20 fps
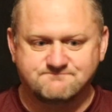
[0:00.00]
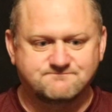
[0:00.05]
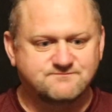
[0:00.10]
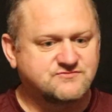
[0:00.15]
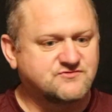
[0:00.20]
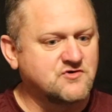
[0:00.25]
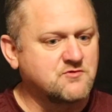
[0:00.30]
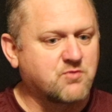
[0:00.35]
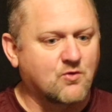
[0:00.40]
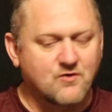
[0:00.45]

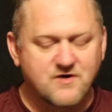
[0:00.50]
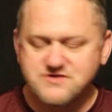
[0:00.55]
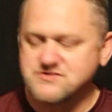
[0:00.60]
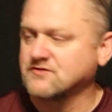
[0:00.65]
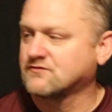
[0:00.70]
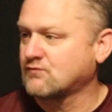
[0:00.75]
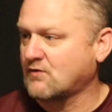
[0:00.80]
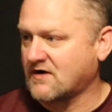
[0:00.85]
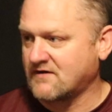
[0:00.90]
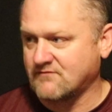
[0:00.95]
super regionals,
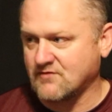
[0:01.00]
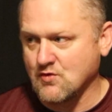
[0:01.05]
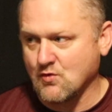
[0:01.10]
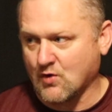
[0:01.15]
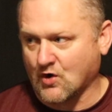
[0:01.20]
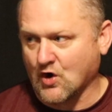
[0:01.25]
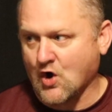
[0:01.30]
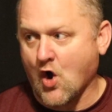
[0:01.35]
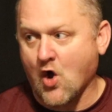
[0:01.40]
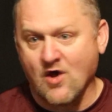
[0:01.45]
whatever you want
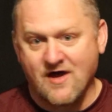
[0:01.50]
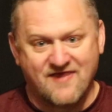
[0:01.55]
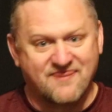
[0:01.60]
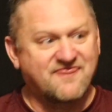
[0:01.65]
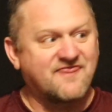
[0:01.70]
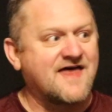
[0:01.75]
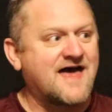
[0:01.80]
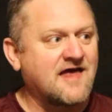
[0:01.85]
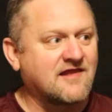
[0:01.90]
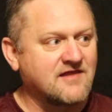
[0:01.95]
to call it, at
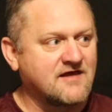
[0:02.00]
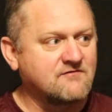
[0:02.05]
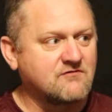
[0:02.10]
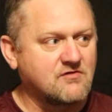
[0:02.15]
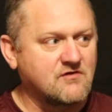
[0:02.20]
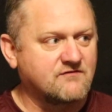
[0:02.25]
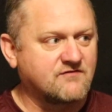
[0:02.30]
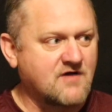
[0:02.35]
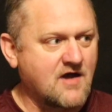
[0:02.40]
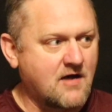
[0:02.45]
that level
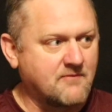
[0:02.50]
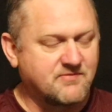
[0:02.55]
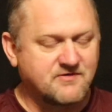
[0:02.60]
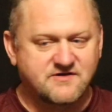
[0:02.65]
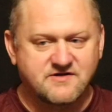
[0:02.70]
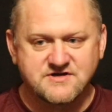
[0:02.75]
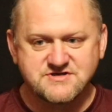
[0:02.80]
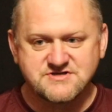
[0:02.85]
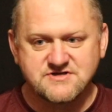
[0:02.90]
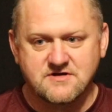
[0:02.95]
of
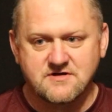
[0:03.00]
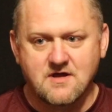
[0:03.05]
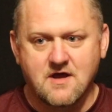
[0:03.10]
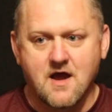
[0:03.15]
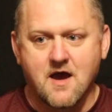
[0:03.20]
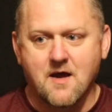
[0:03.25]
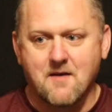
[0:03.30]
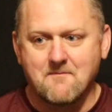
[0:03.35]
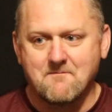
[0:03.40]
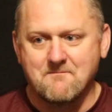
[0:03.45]
competition,
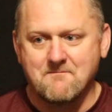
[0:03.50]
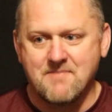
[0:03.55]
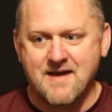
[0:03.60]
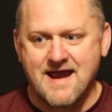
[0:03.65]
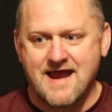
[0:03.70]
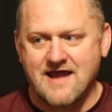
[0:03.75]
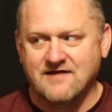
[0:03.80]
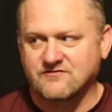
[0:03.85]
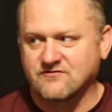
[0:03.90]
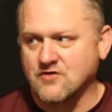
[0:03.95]

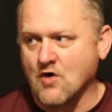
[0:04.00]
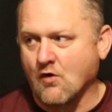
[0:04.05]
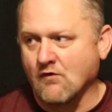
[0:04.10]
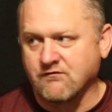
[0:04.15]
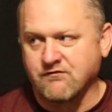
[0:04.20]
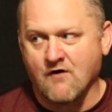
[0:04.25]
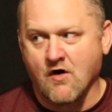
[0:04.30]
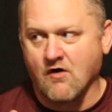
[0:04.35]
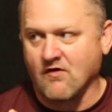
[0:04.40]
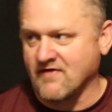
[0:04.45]
bands don't
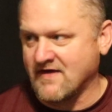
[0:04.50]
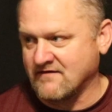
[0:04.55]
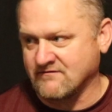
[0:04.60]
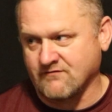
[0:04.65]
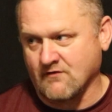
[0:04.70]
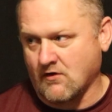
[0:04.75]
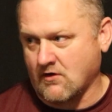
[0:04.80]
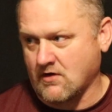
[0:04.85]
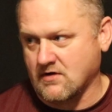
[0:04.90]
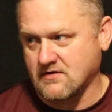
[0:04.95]
fall that
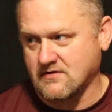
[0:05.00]
far.